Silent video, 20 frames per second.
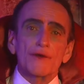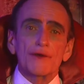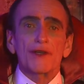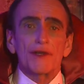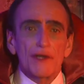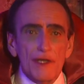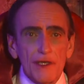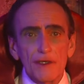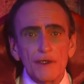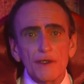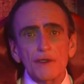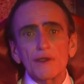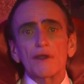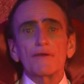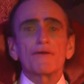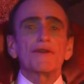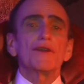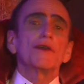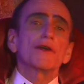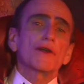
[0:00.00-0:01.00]
released
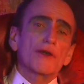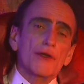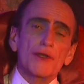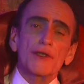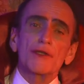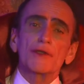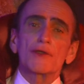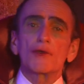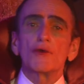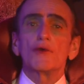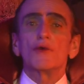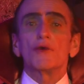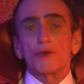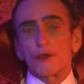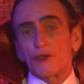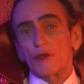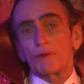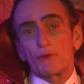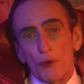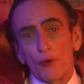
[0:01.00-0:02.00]
if he agreed to
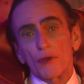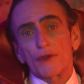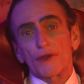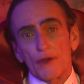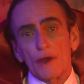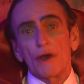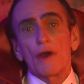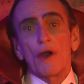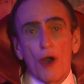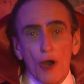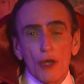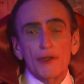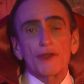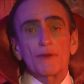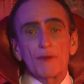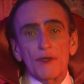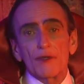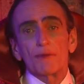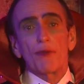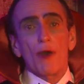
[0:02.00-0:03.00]
support
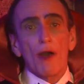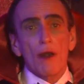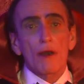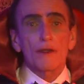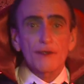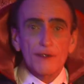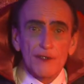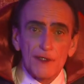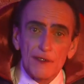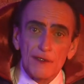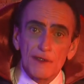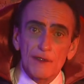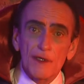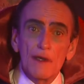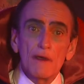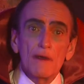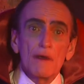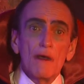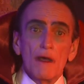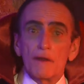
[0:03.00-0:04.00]
Ottoman policies
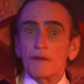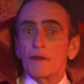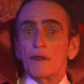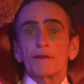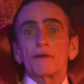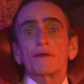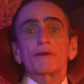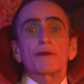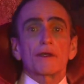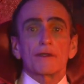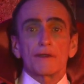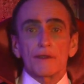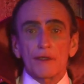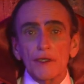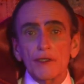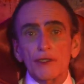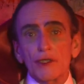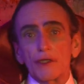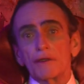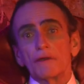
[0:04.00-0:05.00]
and under the
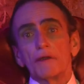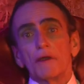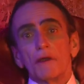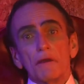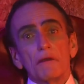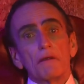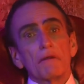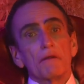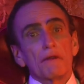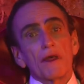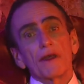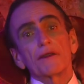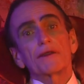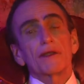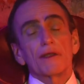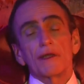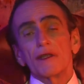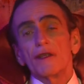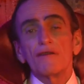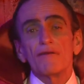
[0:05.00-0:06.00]
condition that
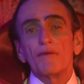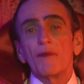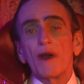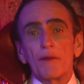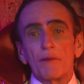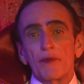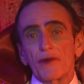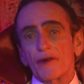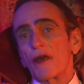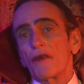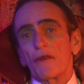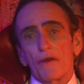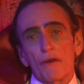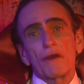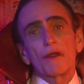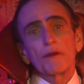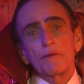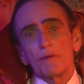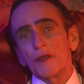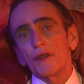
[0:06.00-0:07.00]
he leave my brother
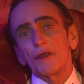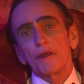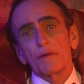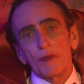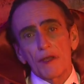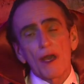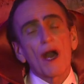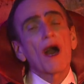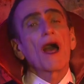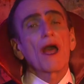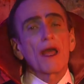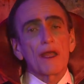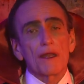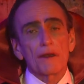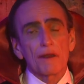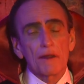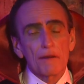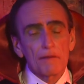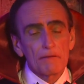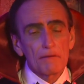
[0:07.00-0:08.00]
and me behind.
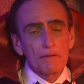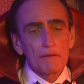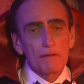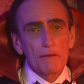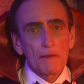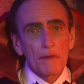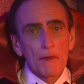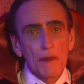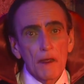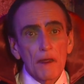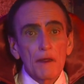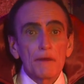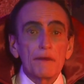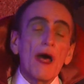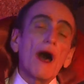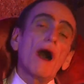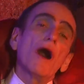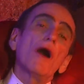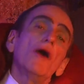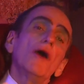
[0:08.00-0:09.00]

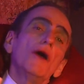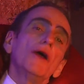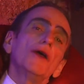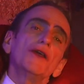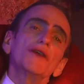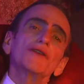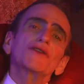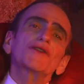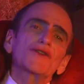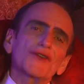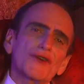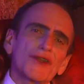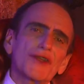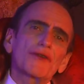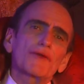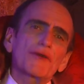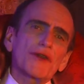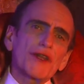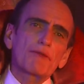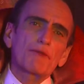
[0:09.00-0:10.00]
Now,
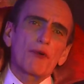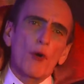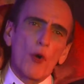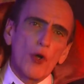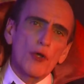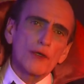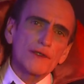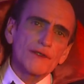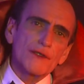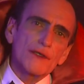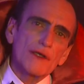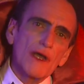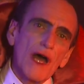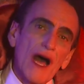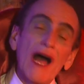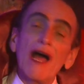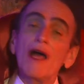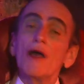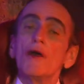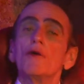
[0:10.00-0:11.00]
history reports
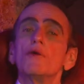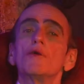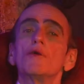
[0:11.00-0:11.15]
I